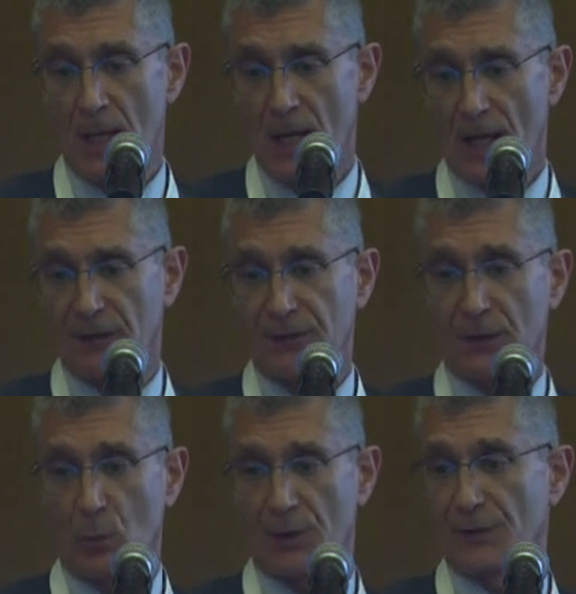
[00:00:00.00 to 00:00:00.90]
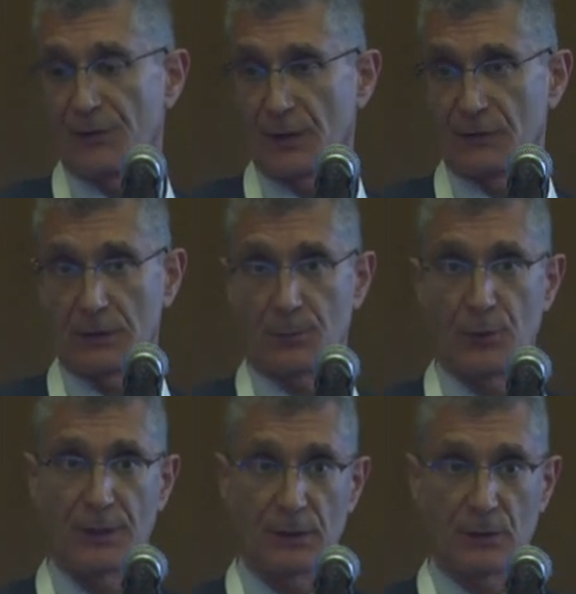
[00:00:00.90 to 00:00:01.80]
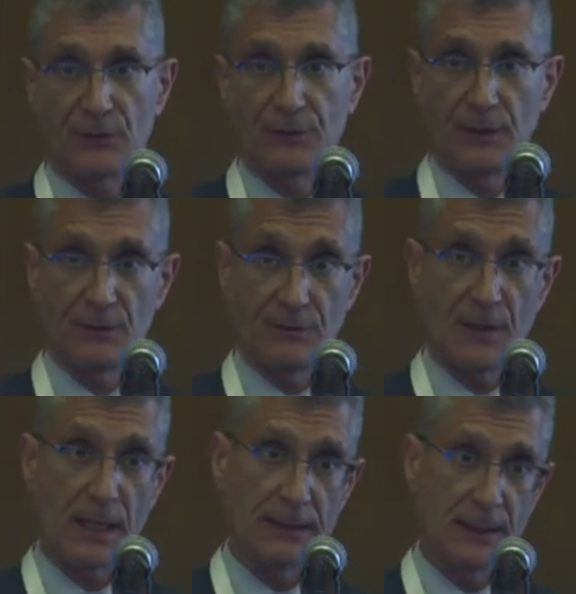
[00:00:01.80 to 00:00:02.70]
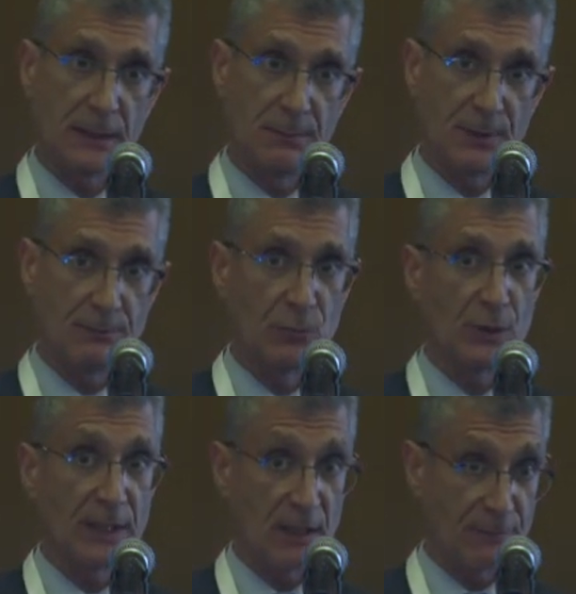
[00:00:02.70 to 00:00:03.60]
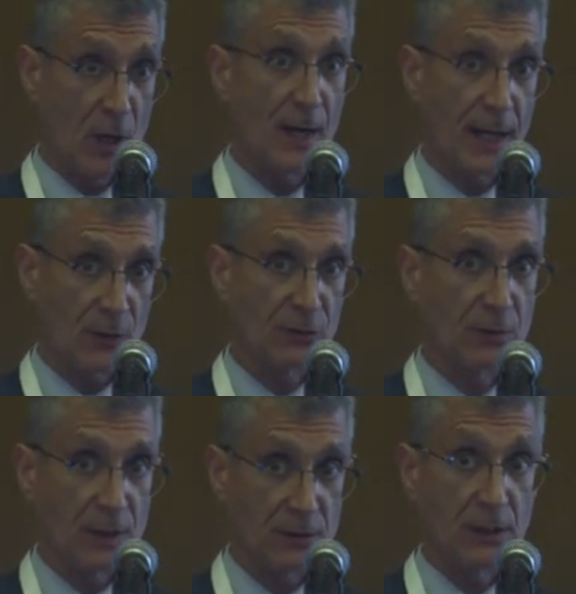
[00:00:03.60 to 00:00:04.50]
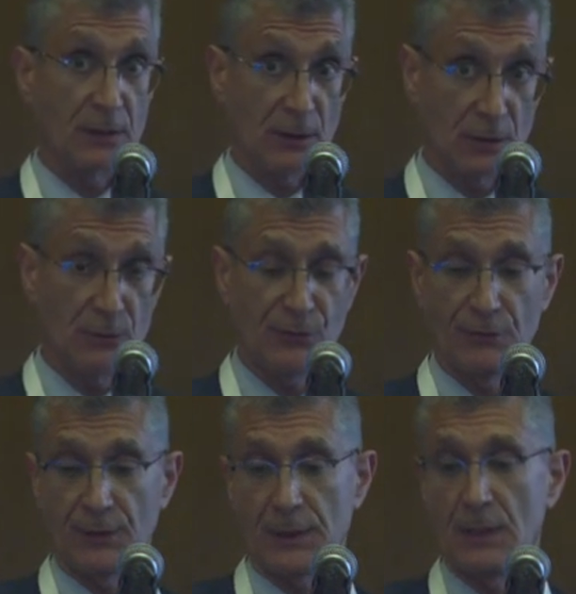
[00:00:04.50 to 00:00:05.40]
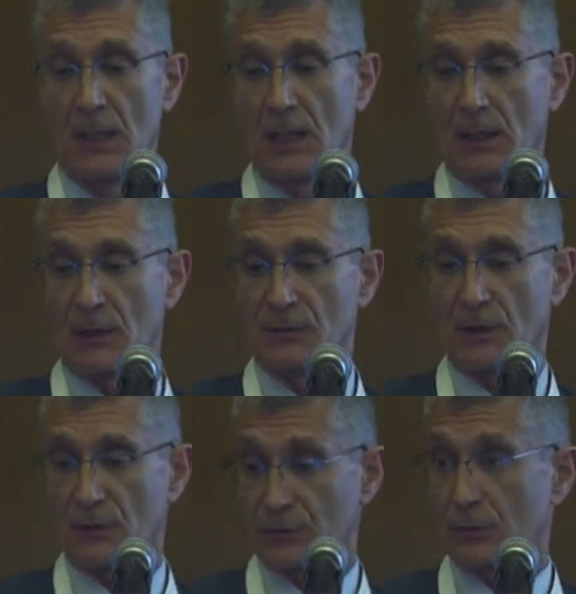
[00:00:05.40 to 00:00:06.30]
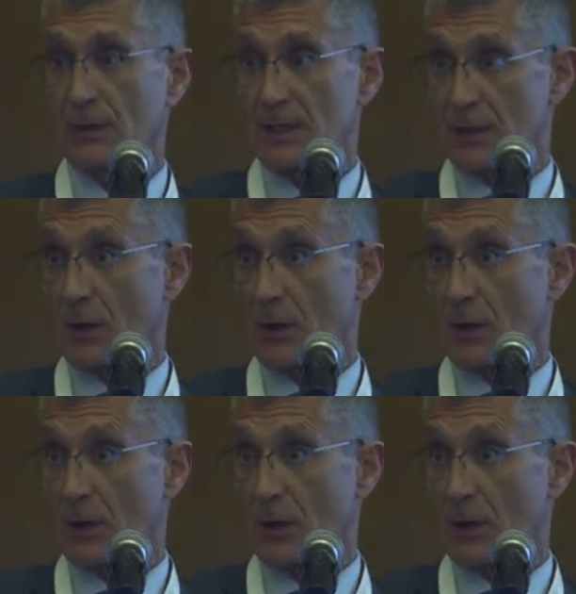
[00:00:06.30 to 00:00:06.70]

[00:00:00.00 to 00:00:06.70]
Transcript: And I think one of the things that the preclinical studies have highlighted but really have not answered, I think, conclusively is there any